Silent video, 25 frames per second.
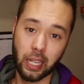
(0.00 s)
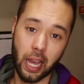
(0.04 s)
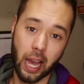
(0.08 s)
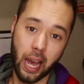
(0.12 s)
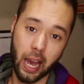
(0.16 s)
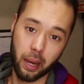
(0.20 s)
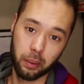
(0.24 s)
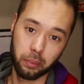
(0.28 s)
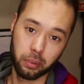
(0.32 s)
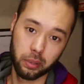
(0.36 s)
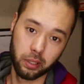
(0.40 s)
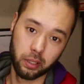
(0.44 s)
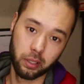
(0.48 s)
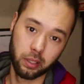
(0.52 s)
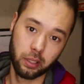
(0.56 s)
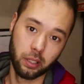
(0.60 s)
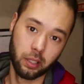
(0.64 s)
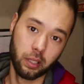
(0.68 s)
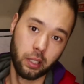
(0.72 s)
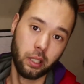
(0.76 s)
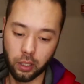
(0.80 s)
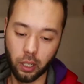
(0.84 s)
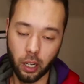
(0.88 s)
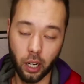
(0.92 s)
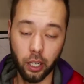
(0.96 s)
apps
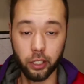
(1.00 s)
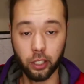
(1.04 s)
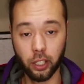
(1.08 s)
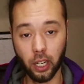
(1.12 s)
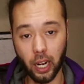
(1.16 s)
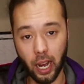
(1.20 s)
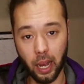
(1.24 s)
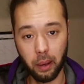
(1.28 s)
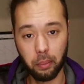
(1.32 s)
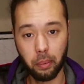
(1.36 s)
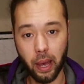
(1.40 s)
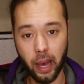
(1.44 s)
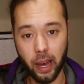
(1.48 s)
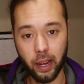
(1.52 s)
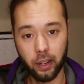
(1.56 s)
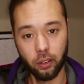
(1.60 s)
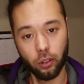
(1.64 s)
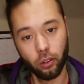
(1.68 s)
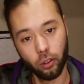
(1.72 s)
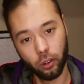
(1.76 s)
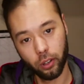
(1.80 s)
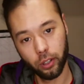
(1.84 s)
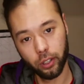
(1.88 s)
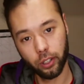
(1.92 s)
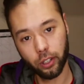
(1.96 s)
on your iPad
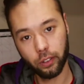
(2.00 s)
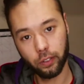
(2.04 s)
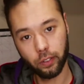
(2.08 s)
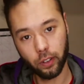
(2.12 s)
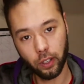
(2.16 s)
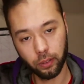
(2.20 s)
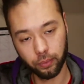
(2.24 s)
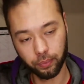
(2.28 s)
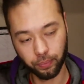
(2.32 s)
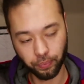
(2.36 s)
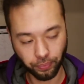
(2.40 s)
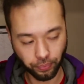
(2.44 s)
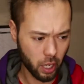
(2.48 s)
or your phone.